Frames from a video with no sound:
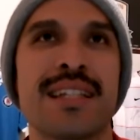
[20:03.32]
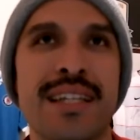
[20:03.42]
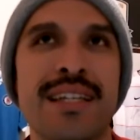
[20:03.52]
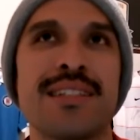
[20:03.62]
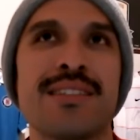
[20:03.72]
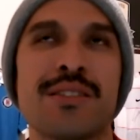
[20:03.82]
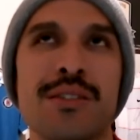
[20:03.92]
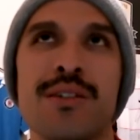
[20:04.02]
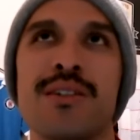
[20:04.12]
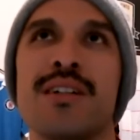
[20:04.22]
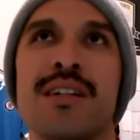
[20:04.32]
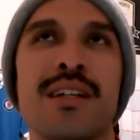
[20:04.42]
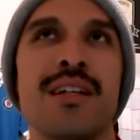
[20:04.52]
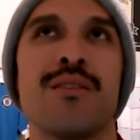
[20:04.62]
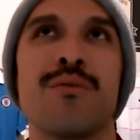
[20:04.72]
kit. So
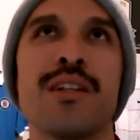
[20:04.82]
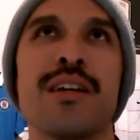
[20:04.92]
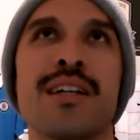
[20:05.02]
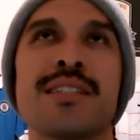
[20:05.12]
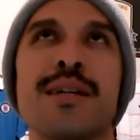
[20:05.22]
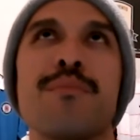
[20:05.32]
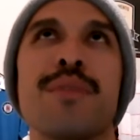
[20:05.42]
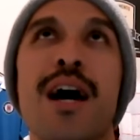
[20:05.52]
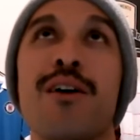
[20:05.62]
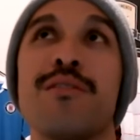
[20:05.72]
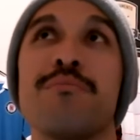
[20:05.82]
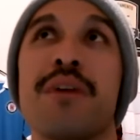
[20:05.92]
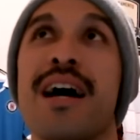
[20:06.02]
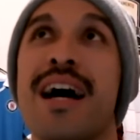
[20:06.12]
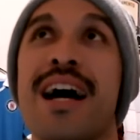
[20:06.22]
really awesome. Now,
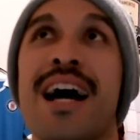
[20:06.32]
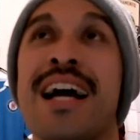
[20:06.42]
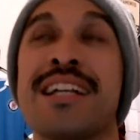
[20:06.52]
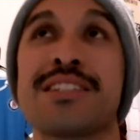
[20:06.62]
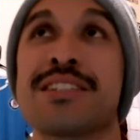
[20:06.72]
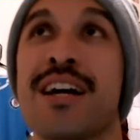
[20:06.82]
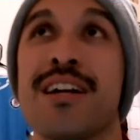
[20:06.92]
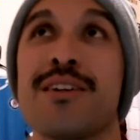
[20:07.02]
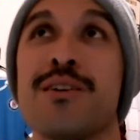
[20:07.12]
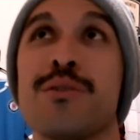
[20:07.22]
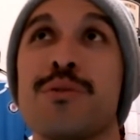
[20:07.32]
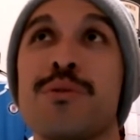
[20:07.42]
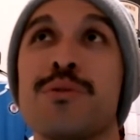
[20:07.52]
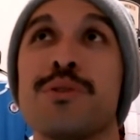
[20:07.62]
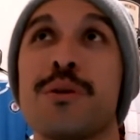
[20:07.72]
I just got to know
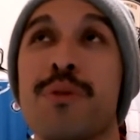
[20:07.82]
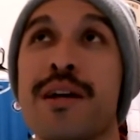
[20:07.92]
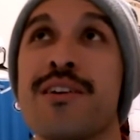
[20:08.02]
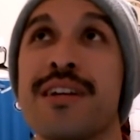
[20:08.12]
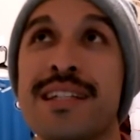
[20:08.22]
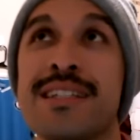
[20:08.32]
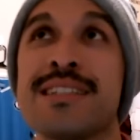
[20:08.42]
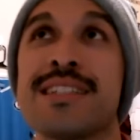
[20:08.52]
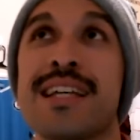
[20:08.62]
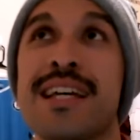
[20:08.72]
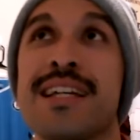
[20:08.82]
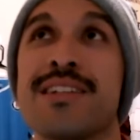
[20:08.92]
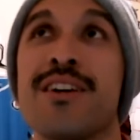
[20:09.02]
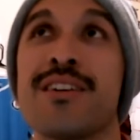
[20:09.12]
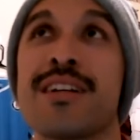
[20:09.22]
who the player is, and
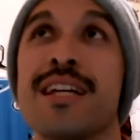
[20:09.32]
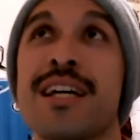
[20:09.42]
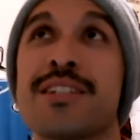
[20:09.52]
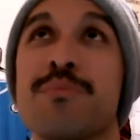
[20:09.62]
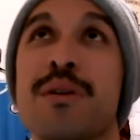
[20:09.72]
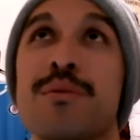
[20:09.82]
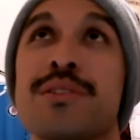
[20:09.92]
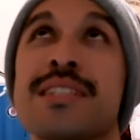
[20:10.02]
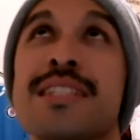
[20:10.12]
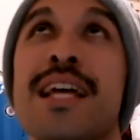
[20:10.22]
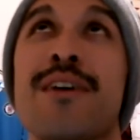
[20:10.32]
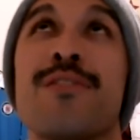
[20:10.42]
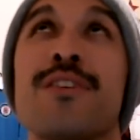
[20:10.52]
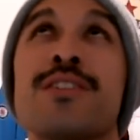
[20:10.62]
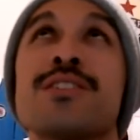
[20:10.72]
y'all are going to actually be able to see that
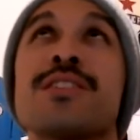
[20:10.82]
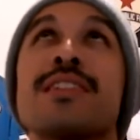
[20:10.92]
first.